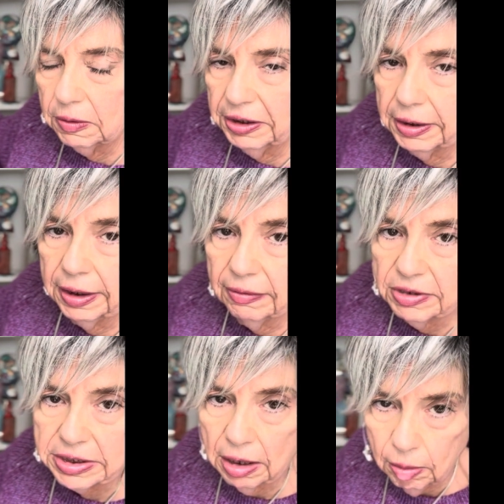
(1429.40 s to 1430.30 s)
like I have
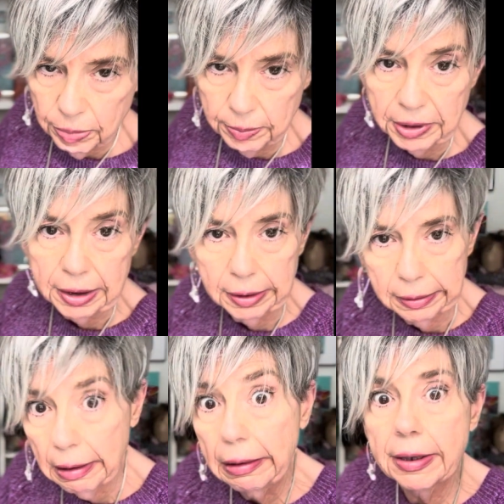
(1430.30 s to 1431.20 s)
this hump on my
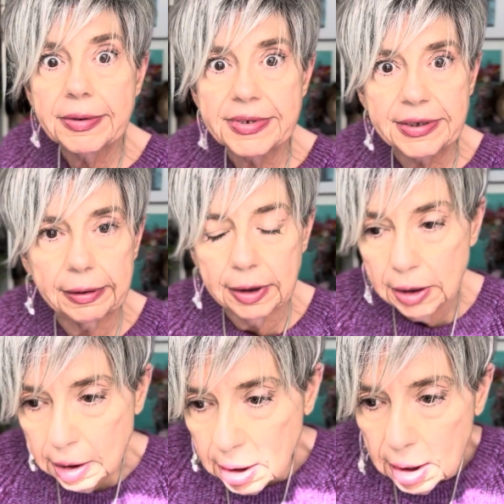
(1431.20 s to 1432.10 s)
head. Sorry.
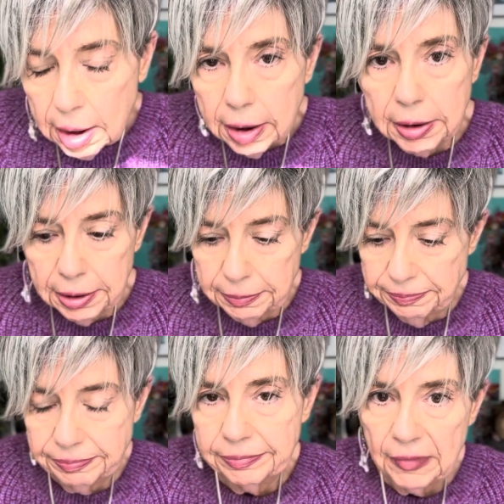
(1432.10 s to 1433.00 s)
I'm
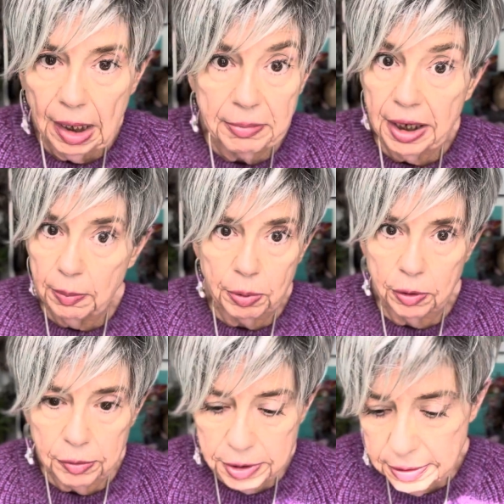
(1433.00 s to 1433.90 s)
not a
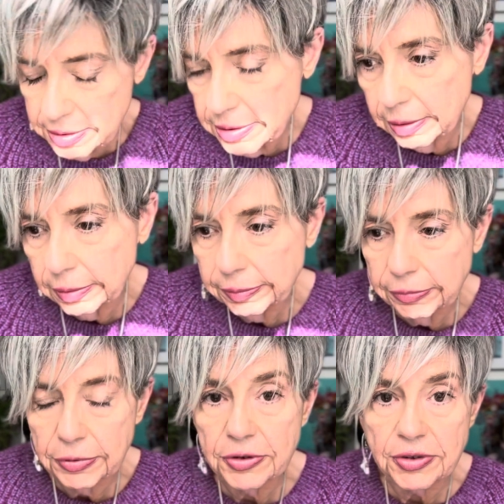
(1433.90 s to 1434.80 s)
pro at this, so
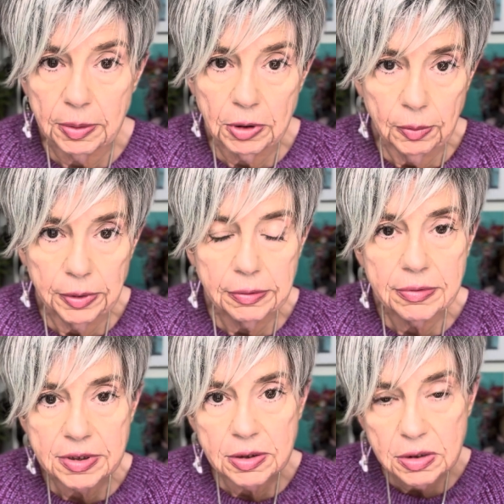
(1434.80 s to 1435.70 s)
we'll just keep going.
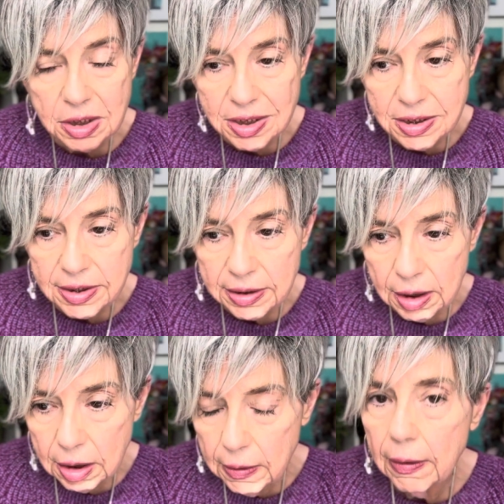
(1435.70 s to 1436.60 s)
So this is,
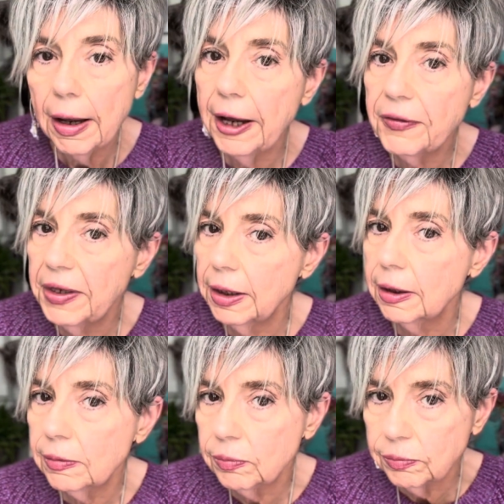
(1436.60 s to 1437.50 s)
I think,
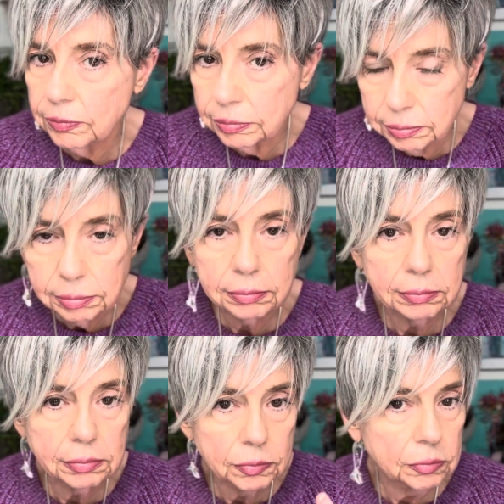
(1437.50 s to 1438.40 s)

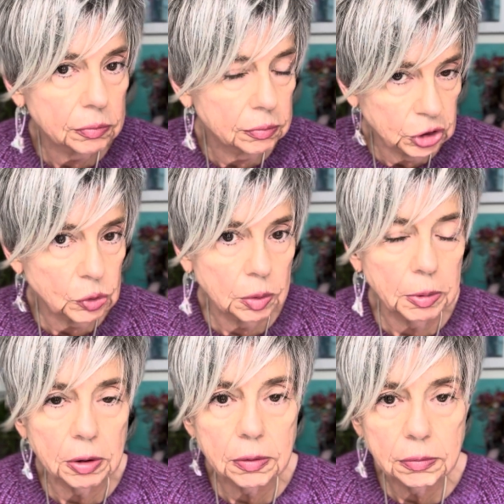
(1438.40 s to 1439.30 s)

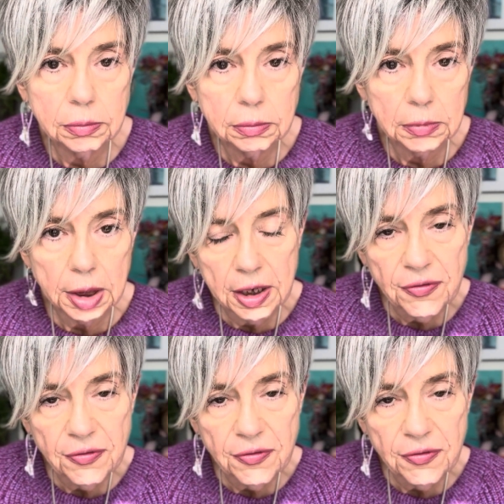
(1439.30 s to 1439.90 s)
doable. Enough